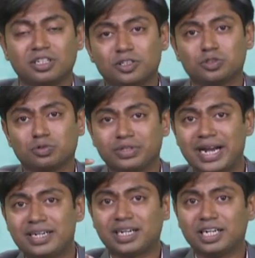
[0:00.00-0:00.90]
So
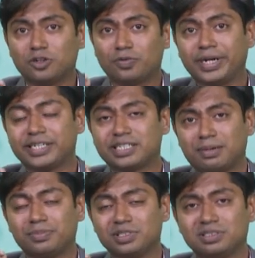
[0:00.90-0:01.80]
that kind of
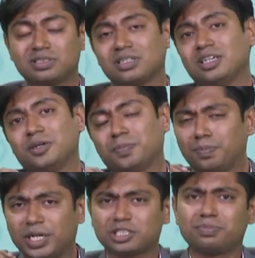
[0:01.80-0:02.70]
examples
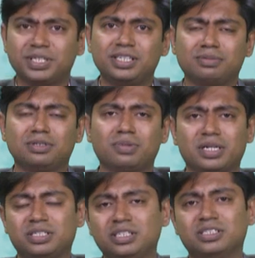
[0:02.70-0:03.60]
must be given by
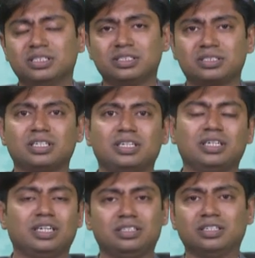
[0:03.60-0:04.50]
teachers
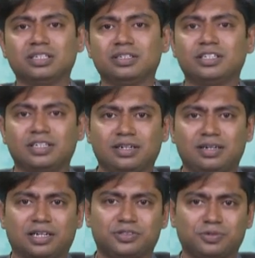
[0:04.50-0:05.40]
in the
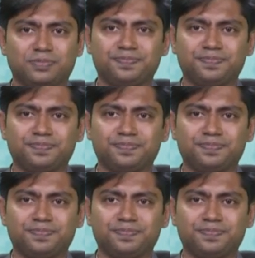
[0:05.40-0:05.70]
classroom.